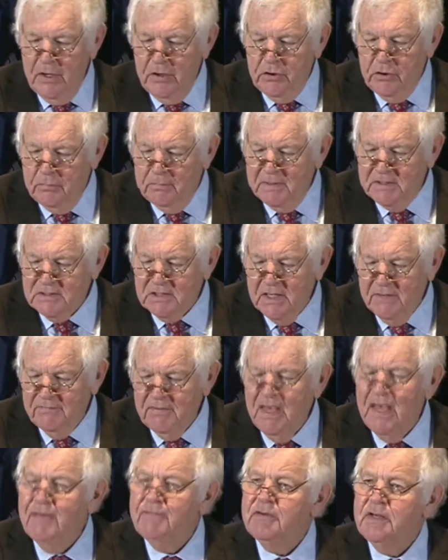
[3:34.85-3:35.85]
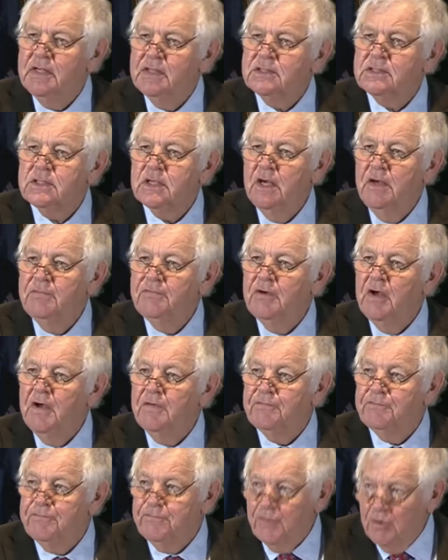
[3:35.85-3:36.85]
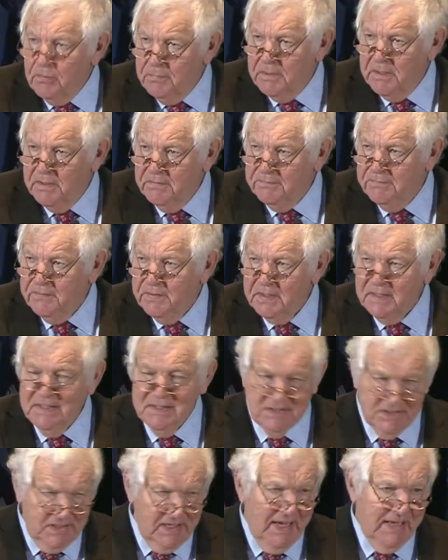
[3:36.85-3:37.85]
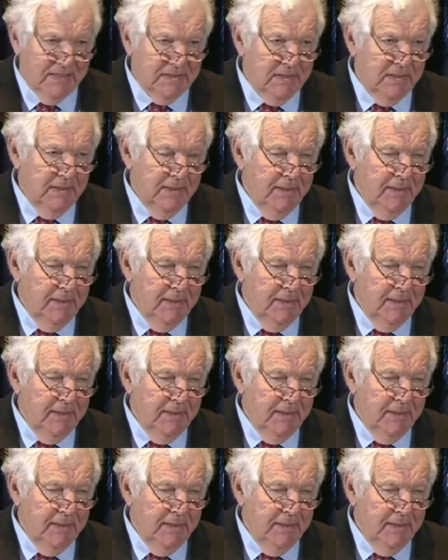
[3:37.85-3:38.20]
You must have evidence of affirmative consent.